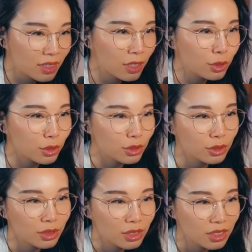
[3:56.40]
Oh.
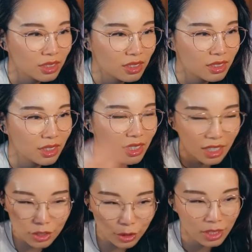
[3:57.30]
A
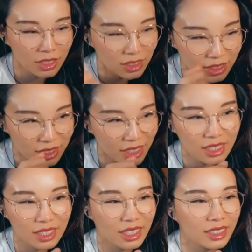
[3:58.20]
gargoyle did
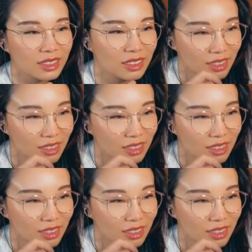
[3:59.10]
it again.